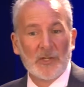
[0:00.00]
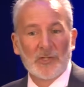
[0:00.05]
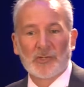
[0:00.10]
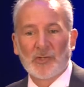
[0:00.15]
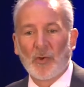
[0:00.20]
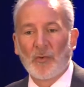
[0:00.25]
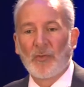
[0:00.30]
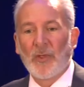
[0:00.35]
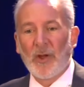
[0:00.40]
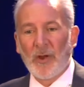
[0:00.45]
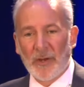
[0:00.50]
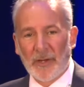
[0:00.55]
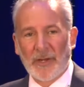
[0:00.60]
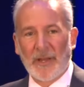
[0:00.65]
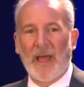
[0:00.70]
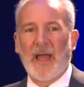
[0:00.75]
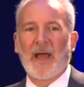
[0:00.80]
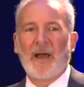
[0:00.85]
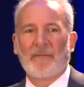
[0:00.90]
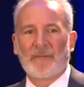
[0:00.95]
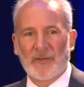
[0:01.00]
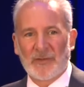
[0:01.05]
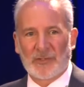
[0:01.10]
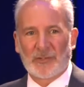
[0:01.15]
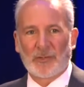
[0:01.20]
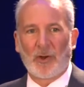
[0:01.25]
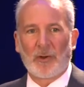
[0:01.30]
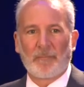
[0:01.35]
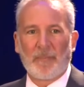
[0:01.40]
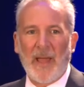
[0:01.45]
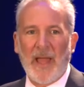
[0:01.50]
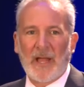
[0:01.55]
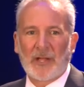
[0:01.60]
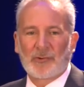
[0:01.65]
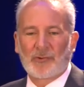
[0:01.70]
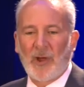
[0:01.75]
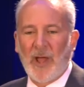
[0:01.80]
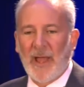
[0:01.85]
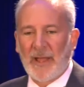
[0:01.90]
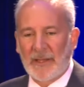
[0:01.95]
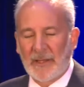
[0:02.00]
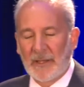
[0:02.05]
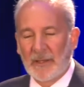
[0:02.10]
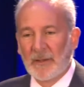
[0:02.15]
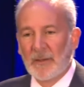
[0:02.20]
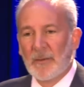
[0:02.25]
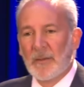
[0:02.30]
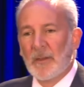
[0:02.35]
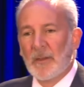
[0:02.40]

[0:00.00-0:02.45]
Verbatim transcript: So they're going to have to start backtracking.